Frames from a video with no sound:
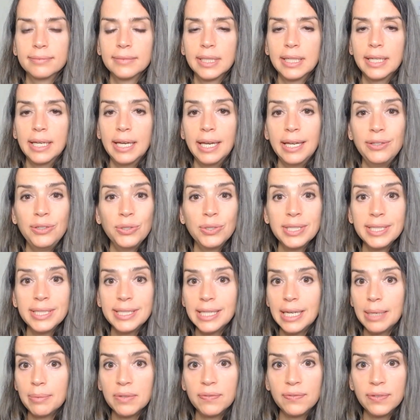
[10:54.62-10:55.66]
And you can
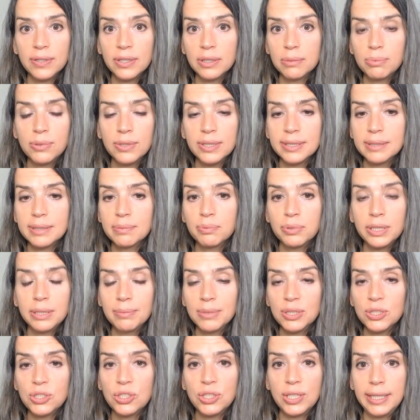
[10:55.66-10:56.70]
tap the finger points pretty
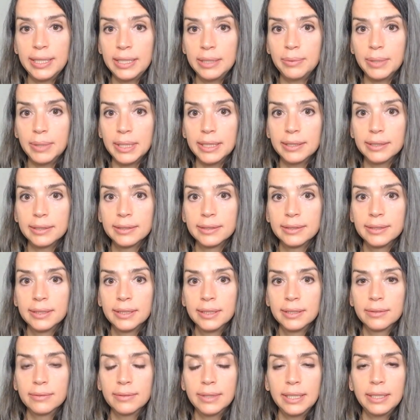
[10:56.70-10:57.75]
much anywhere,
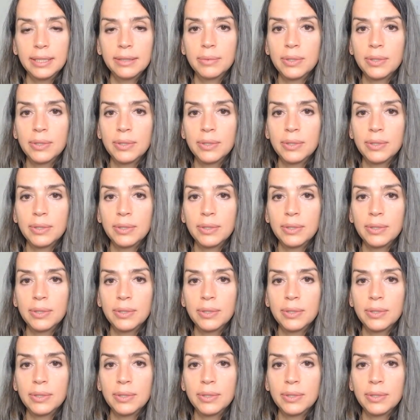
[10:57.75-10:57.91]
right?